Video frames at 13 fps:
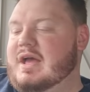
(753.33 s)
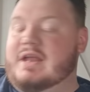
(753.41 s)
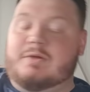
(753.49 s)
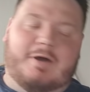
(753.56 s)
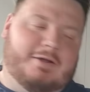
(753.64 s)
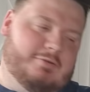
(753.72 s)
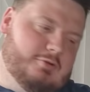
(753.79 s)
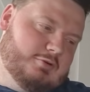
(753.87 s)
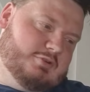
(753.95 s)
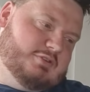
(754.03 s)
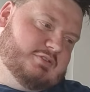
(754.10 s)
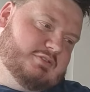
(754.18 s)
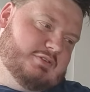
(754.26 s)
Anyway,
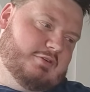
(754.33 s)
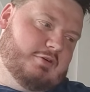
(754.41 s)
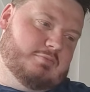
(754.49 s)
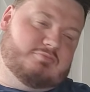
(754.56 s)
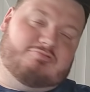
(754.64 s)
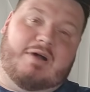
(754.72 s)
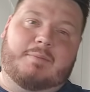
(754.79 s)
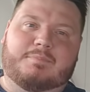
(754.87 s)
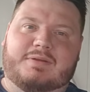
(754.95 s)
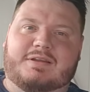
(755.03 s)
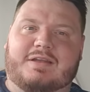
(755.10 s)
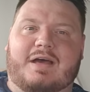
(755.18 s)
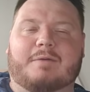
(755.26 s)
look, I'm
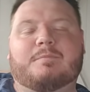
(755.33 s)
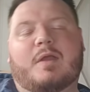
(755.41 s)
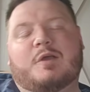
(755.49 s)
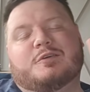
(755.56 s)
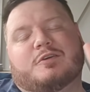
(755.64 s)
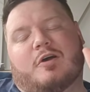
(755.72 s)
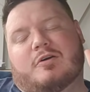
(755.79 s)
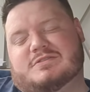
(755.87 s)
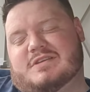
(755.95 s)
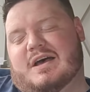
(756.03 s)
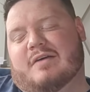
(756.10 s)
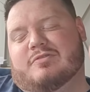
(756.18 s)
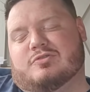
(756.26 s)
rambling now.
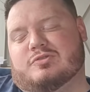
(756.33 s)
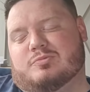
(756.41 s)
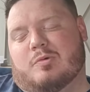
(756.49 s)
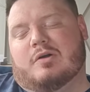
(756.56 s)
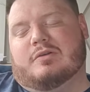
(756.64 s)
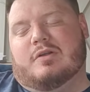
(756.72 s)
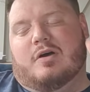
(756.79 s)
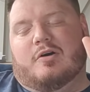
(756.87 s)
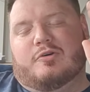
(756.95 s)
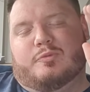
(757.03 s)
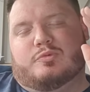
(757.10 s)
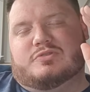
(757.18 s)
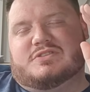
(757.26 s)
Guys, have a good one.
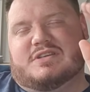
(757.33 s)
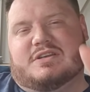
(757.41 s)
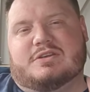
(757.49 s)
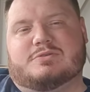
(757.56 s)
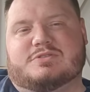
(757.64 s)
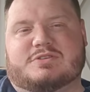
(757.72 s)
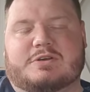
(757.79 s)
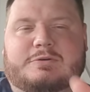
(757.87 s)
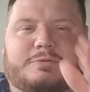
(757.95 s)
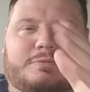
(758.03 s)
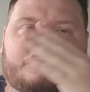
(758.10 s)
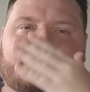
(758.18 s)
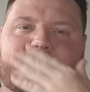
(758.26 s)
I will see you
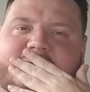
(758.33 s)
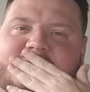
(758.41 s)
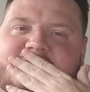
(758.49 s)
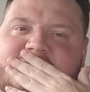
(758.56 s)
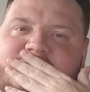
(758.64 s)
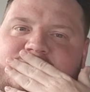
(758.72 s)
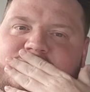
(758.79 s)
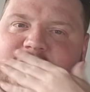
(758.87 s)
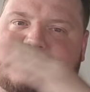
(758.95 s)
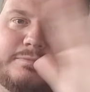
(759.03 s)
soon. Peace.